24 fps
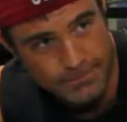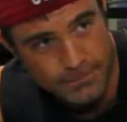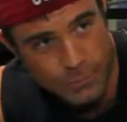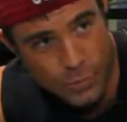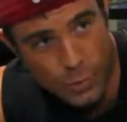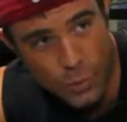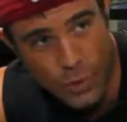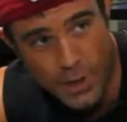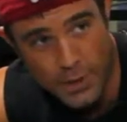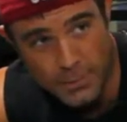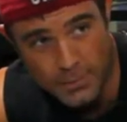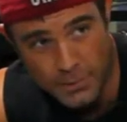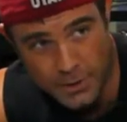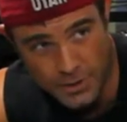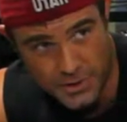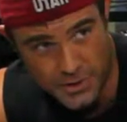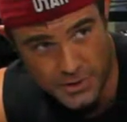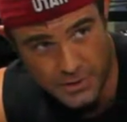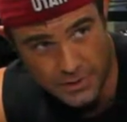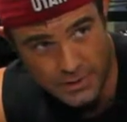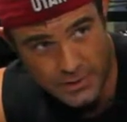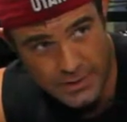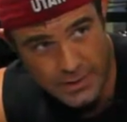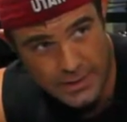One
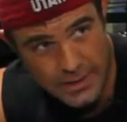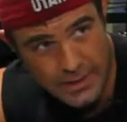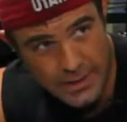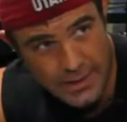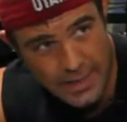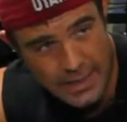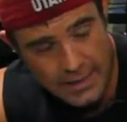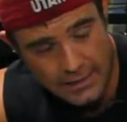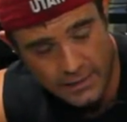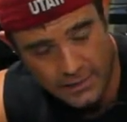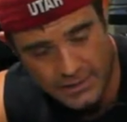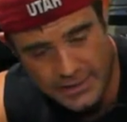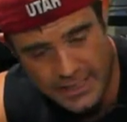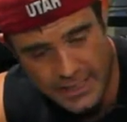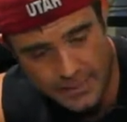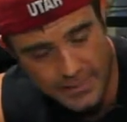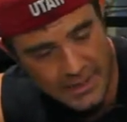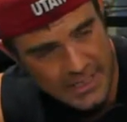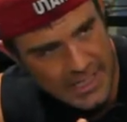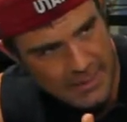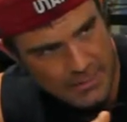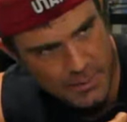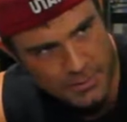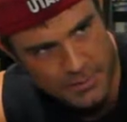person. I looked at him, he
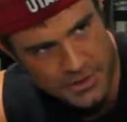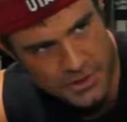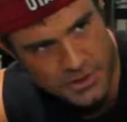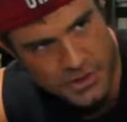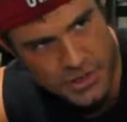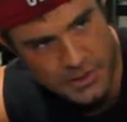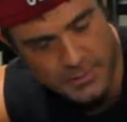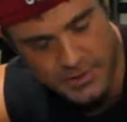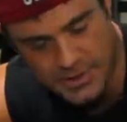came up to the gym,